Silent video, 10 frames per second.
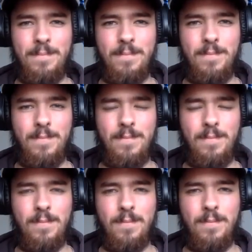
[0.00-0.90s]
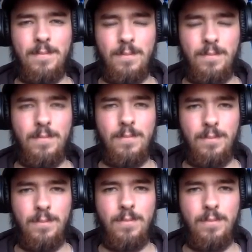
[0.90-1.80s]

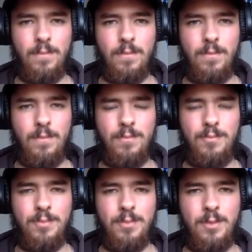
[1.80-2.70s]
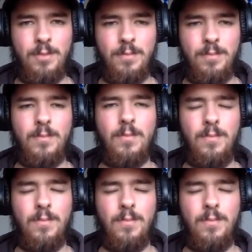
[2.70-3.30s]
[no speech]